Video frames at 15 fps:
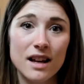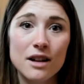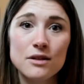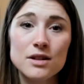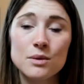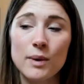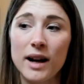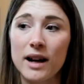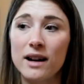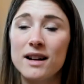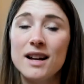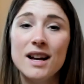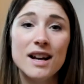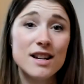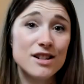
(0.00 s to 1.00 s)
elsewhere
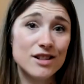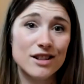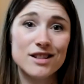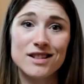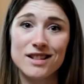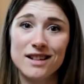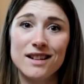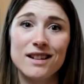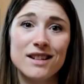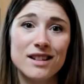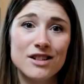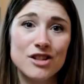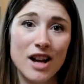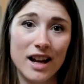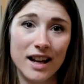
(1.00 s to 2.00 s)
just to, to
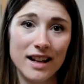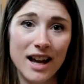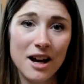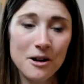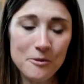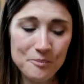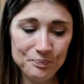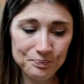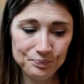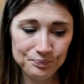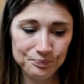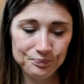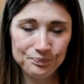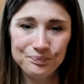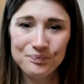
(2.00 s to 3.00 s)
check it out.
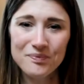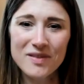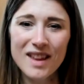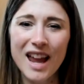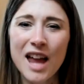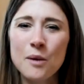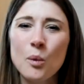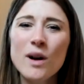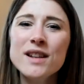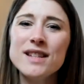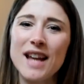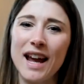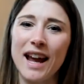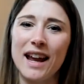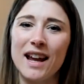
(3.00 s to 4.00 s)
And one
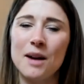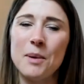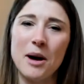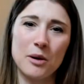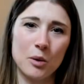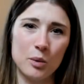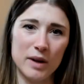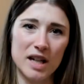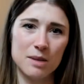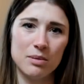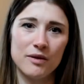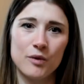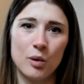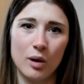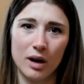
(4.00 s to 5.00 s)
day, about a week
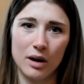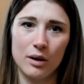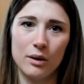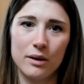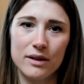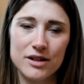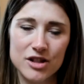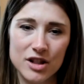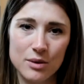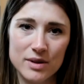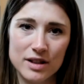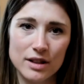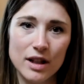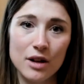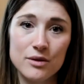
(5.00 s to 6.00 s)
before she was
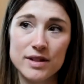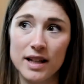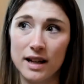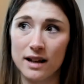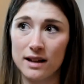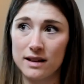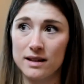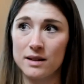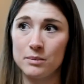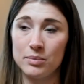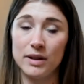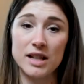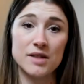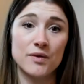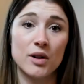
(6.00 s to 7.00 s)
closing the
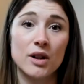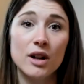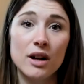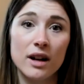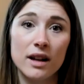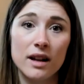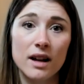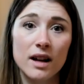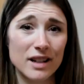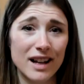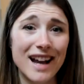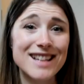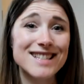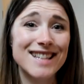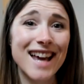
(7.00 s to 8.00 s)
place for good,
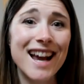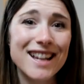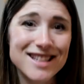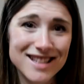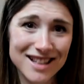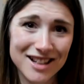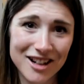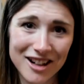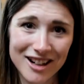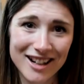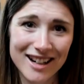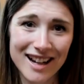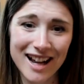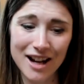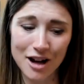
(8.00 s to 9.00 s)
I texted
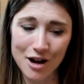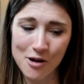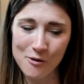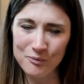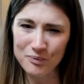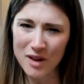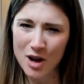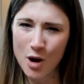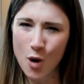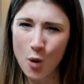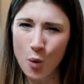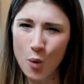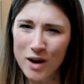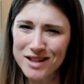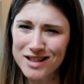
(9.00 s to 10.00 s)
her. I go,
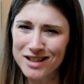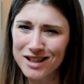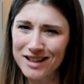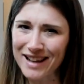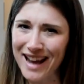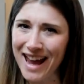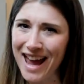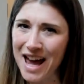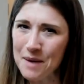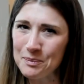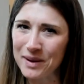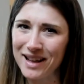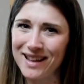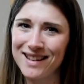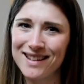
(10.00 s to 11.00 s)
"What's gonna
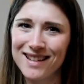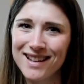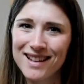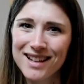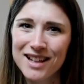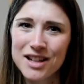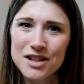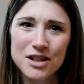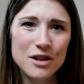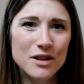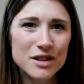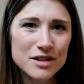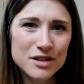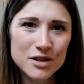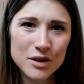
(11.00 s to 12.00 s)
happen to
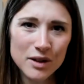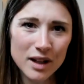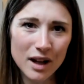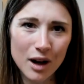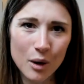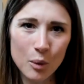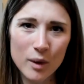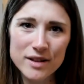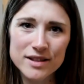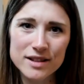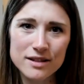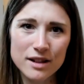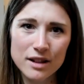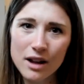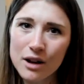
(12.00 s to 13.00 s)
the studio once
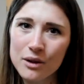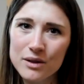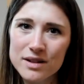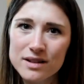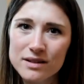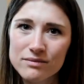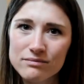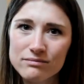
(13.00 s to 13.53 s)
it's closed?"